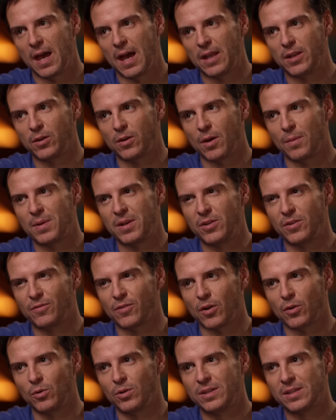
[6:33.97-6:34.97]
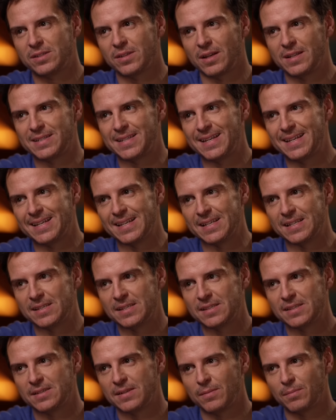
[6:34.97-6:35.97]
and you come in and you've got all these
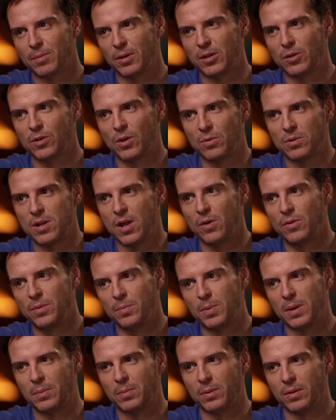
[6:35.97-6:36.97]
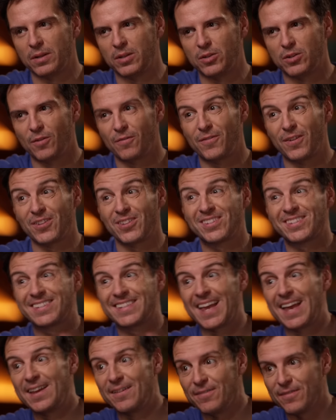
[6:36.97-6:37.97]
ideas, but you don't know the people and you don't feel
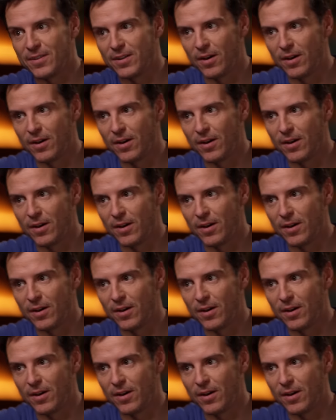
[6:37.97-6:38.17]
safe